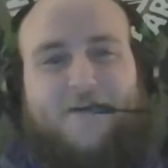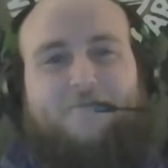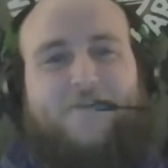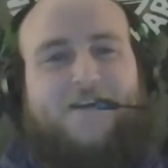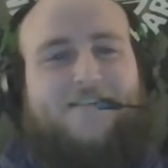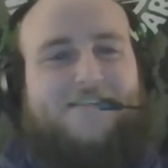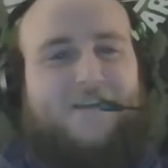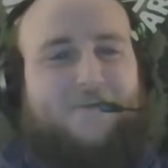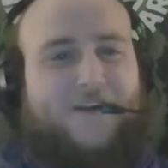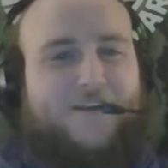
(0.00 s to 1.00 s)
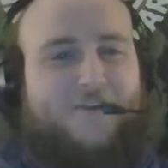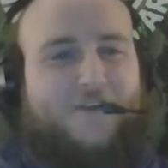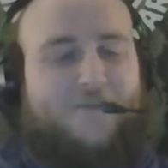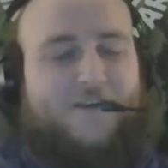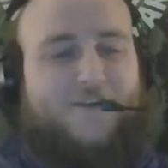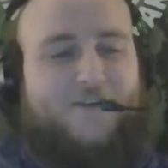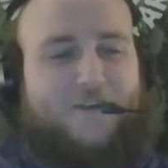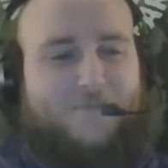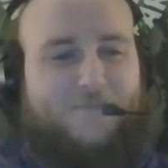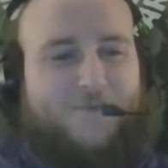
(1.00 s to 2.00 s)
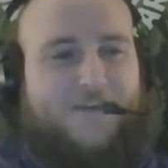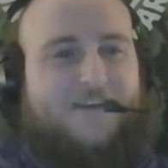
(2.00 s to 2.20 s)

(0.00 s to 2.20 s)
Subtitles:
my friend to celebrate a championship.